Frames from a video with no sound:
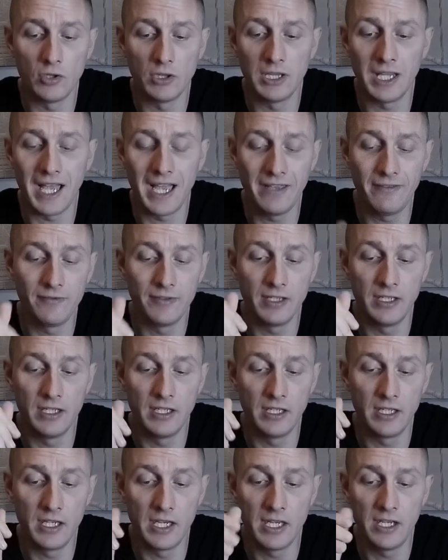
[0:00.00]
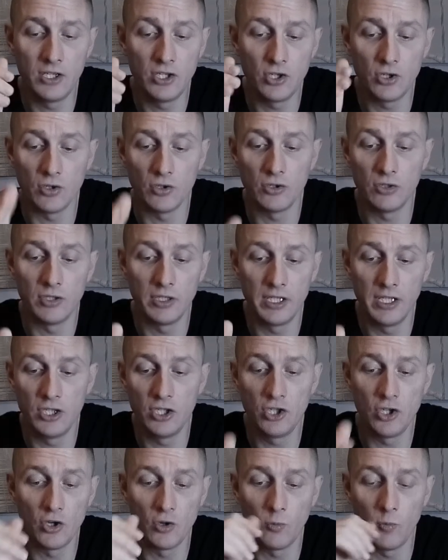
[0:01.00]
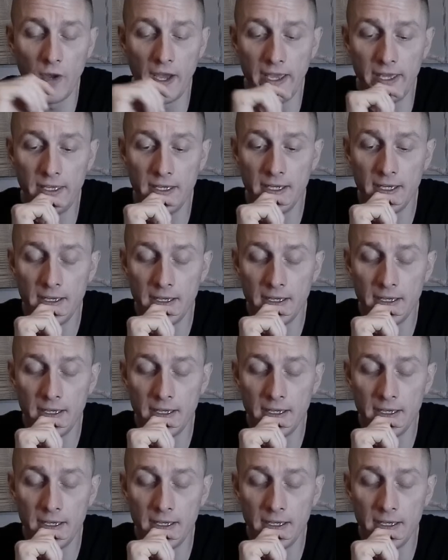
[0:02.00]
life, in your way,